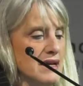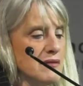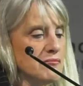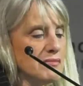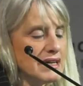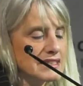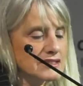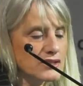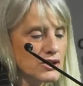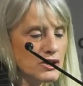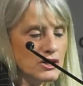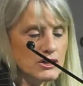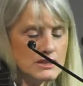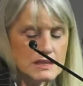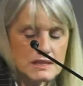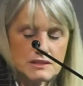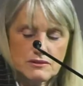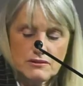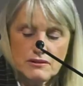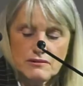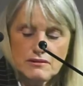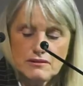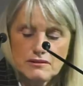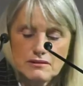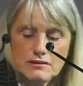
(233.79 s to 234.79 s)
But
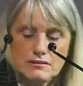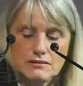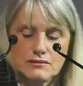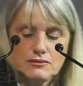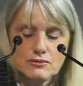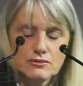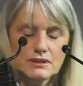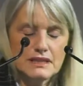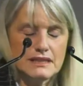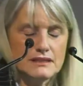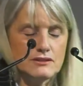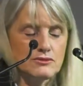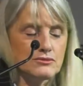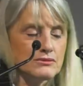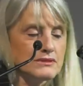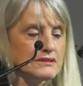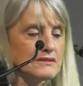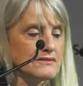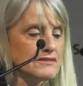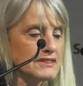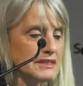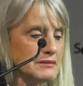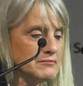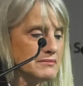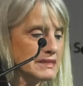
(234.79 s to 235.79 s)
also looking to the
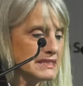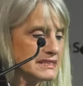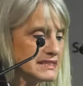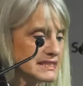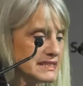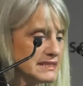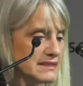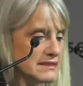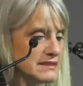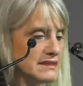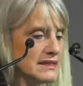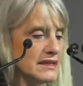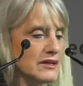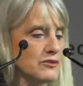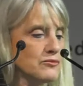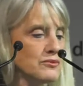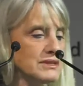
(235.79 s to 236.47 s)
green material,